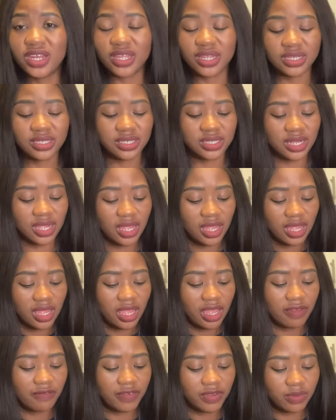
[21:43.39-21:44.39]
it
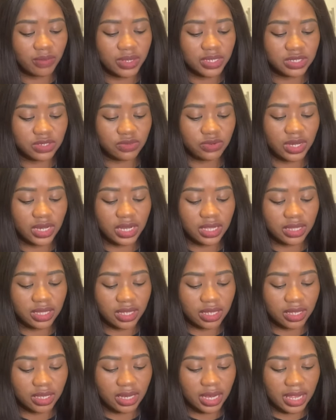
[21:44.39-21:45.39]
if it was really
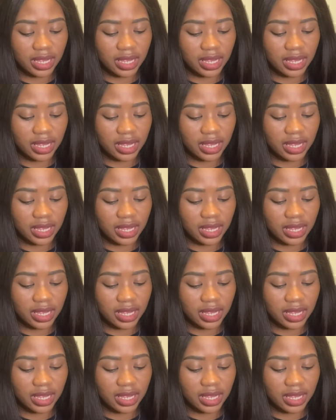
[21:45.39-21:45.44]
the